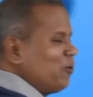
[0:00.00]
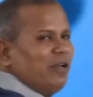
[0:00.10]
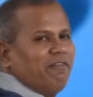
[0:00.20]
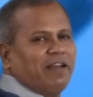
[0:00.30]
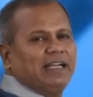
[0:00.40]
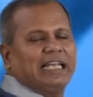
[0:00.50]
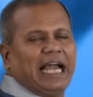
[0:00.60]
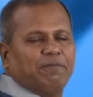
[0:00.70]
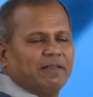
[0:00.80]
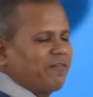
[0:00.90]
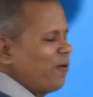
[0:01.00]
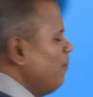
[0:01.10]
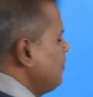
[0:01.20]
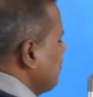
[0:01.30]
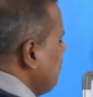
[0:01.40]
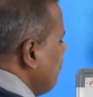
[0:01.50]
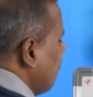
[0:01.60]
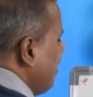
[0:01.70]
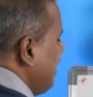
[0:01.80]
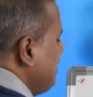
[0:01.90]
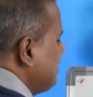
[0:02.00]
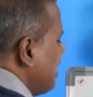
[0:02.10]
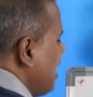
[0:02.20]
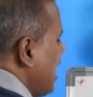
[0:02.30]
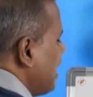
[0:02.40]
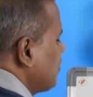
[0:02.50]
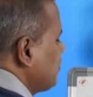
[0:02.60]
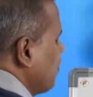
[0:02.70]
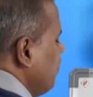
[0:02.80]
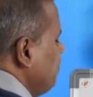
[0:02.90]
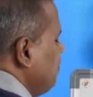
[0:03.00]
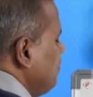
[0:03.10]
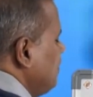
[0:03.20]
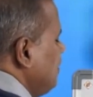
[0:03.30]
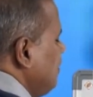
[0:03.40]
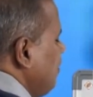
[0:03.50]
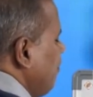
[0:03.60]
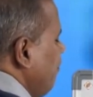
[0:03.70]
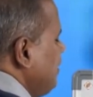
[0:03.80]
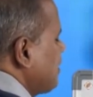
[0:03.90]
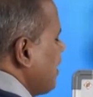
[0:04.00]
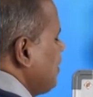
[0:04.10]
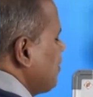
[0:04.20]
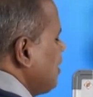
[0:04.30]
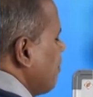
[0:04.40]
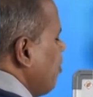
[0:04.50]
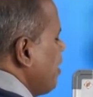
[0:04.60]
different types of chromosome. One is autosome, which control the body